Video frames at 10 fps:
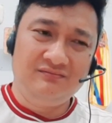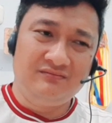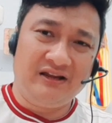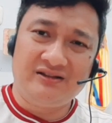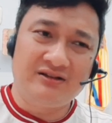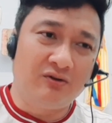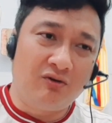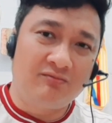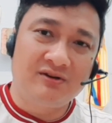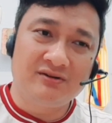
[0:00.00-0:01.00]
that's
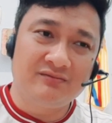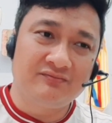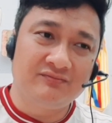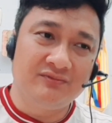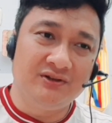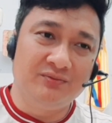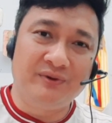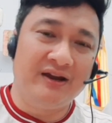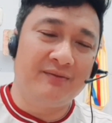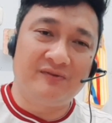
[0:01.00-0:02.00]
normal. You
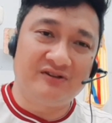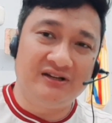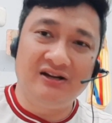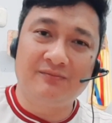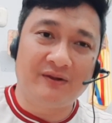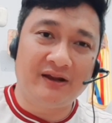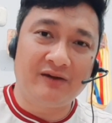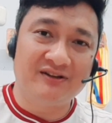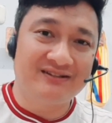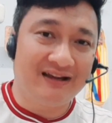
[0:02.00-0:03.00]
buy a Brazilian player
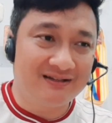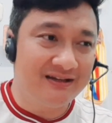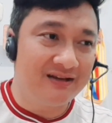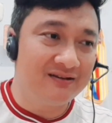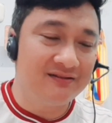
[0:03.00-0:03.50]
with tactic,